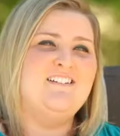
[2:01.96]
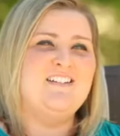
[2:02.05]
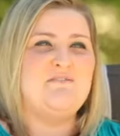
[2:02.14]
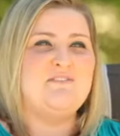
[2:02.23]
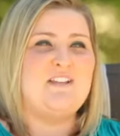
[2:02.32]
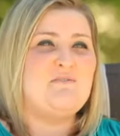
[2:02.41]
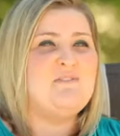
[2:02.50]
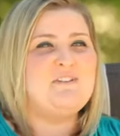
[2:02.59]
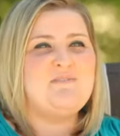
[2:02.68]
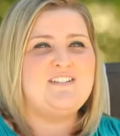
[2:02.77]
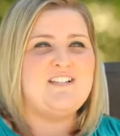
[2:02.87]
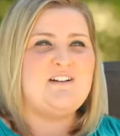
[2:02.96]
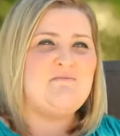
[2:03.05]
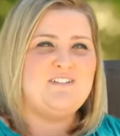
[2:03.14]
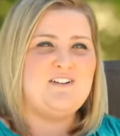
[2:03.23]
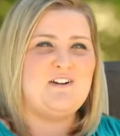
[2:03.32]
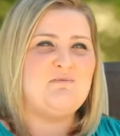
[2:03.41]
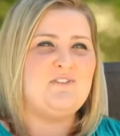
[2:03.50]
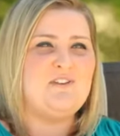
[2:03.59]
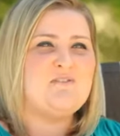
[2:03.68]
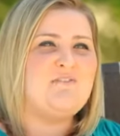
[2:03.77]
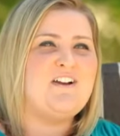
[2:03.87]
He was like, well, let me stop and talk with
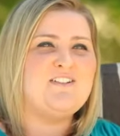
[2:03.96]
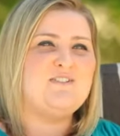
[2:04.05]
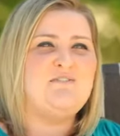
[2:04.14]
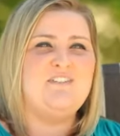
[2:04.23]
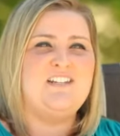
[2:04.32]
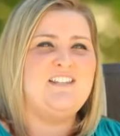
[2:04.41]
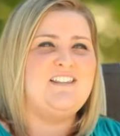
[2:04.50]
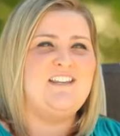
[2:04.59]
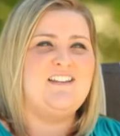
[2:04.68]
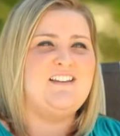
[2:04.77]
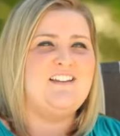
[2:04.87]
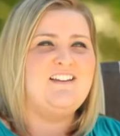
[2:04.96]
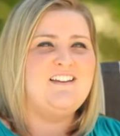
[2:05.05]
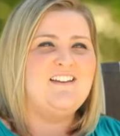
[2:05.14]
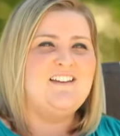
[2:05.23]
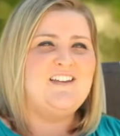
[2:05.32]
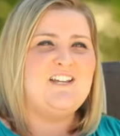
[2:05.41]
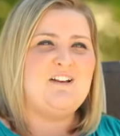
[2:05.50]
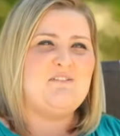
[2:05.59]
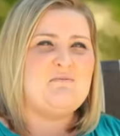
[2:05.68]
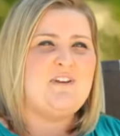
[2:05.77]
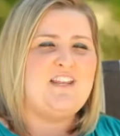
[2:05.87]
you real fast. Do you have anything that, you know,
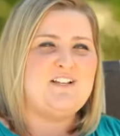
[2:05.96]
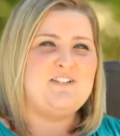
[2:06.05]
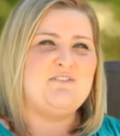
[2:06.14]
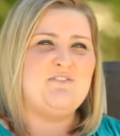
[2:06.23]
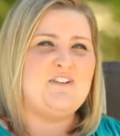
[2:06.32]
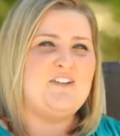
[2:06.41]
you want me to answer for